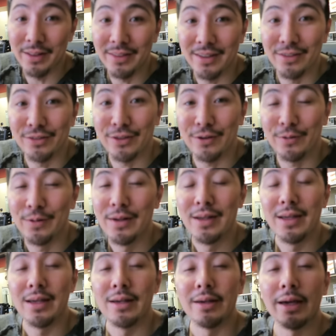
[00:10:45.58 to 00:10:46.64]
London. So
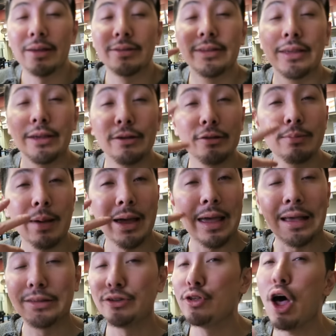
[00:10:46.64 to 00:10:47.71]
excuse my
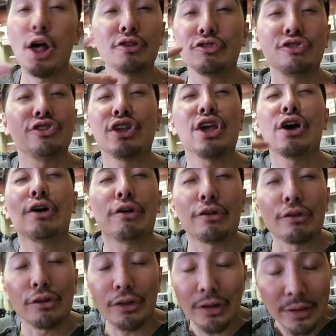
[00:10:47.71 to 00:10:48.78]

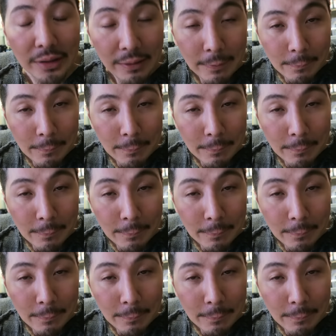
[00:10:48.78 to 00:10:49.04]
exhaustion,